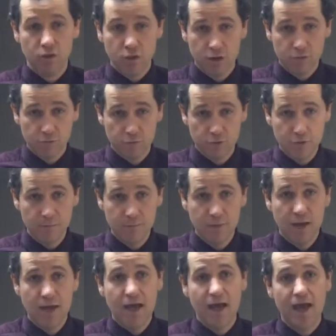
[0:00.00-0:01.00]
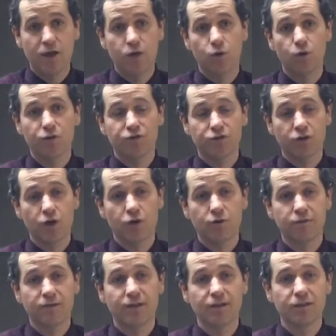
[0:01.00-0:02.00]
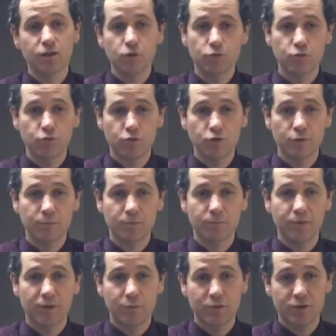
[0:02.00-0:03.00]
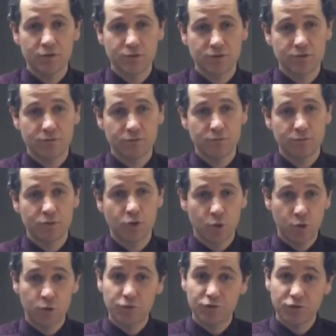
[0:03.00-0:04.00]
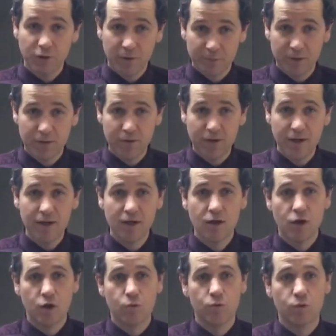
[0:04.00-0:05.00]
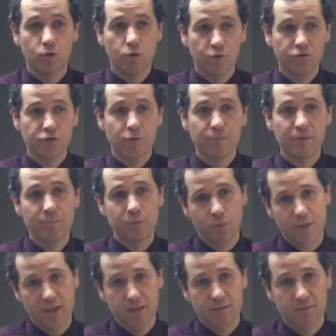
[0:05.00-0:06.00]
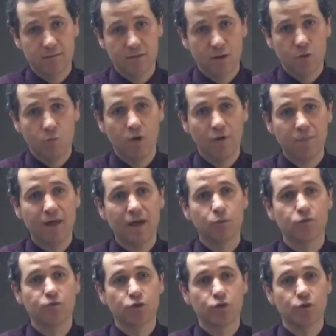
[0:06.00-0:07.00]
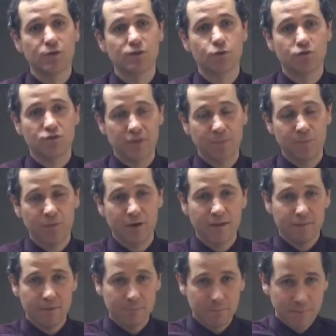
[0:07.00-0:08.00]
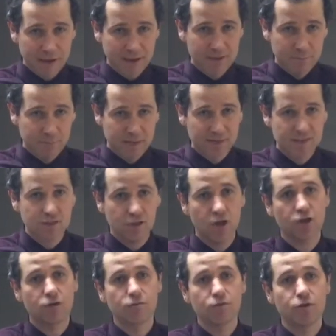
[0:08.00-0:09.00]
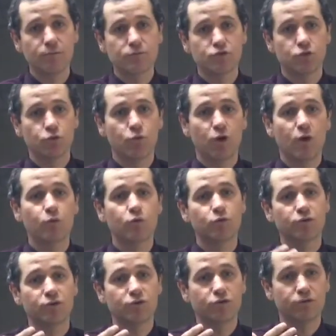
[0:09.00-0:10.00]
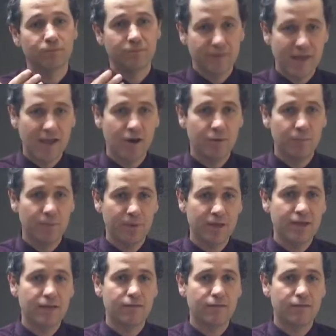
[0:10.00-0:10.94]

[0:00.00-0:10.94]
locker room and also the little room that we used to call Siberia will also be put in. What that will do is we'll separate the main men's locker room to what will now be